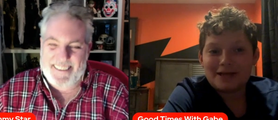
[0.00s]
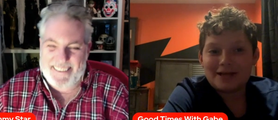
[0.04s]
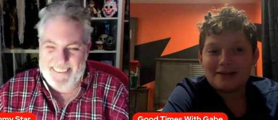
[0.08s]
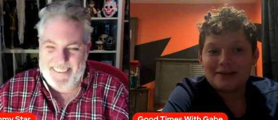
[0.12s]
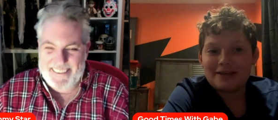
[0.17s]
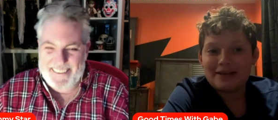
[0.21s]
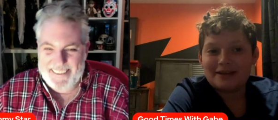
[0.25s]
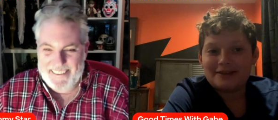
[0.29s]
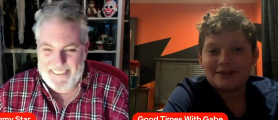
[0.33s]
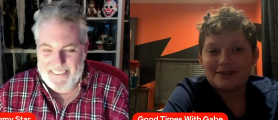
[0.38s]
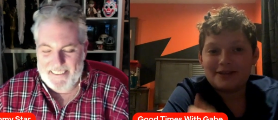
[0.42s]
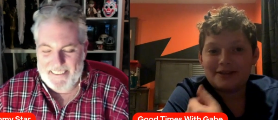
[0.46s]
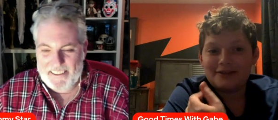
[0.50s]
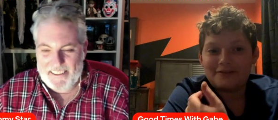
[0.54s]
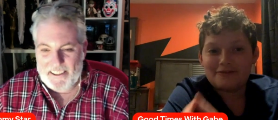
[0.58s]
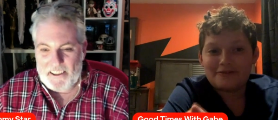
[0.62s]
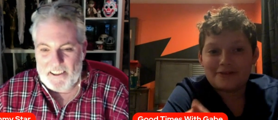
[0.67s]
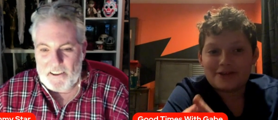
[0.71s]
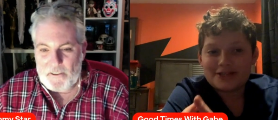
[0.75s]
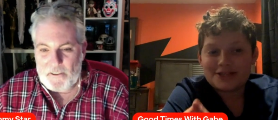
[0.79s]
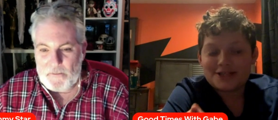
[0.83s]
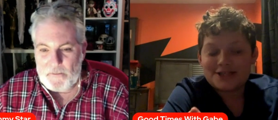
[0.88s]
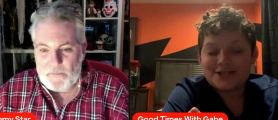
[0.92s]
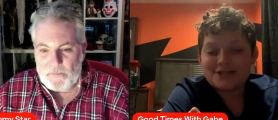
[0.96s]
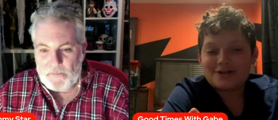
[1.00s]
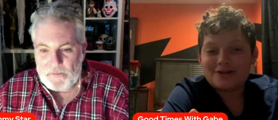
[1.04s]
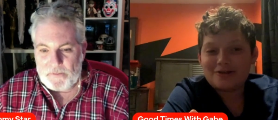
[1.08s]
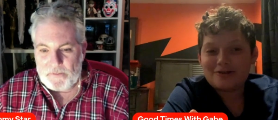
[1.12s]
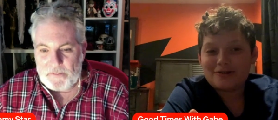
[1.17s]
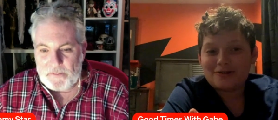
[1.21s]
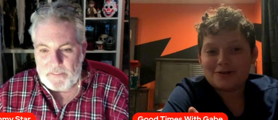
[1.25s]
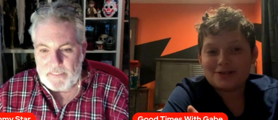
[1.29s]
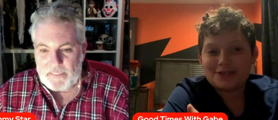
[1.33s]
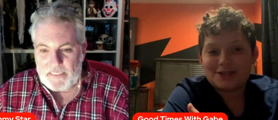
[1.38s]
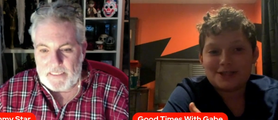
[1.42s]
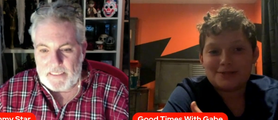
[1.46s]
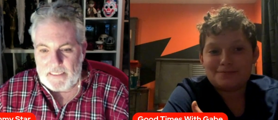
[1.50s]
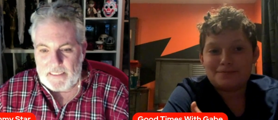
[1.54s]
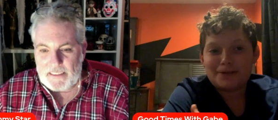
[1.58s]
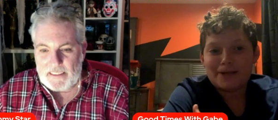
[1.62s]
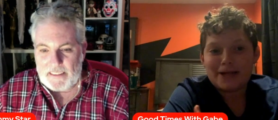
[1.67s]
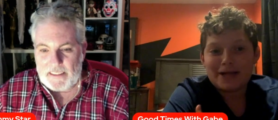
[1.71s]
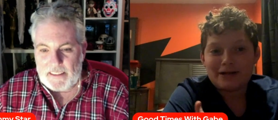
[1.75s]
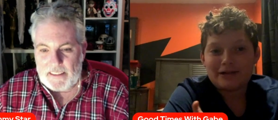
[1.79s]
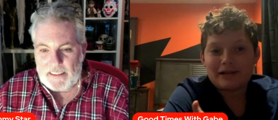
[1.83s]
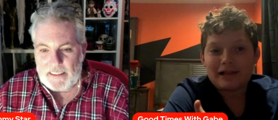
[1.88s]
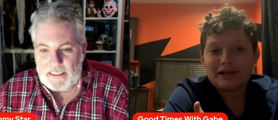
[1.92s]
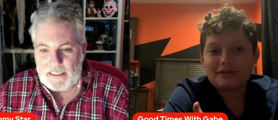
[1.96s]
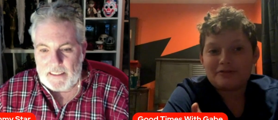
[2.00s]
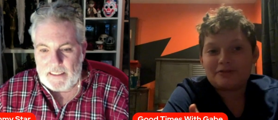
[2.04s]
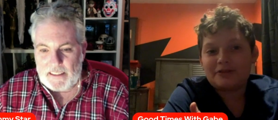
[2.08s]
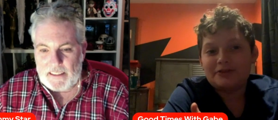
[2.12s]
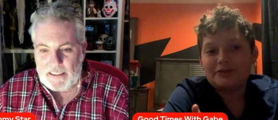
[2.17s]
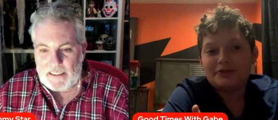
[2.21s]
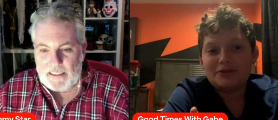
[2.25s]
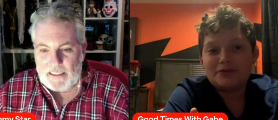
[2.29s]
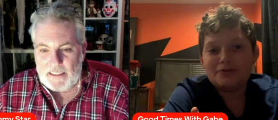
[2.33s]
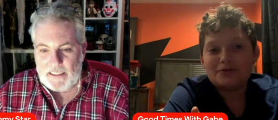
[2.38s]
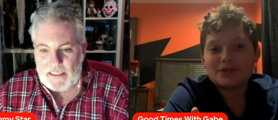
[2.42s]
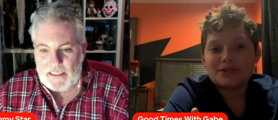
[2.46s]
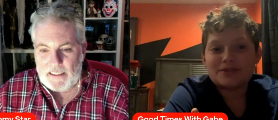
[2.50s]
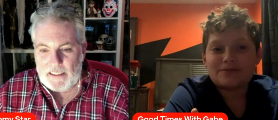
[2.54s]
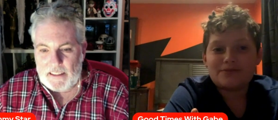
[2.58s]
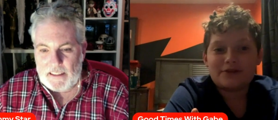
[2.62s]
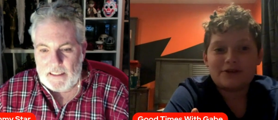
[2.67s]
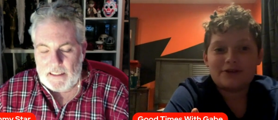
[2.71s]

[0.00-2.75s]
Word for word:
Speaker 1: play like the original, or is he playing like the newest